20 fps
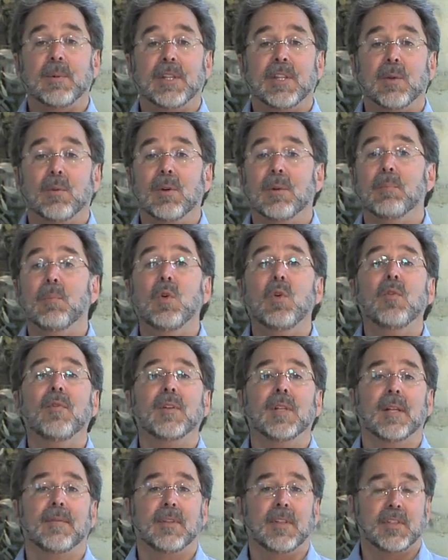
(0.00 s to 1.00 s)
with the
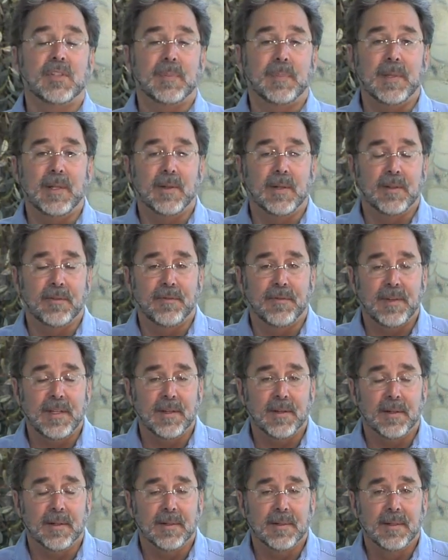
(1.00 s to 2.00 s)
removal of the spirit of
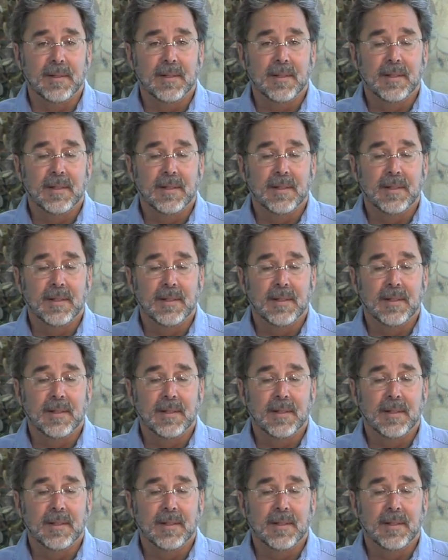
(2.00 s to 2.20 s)
fear.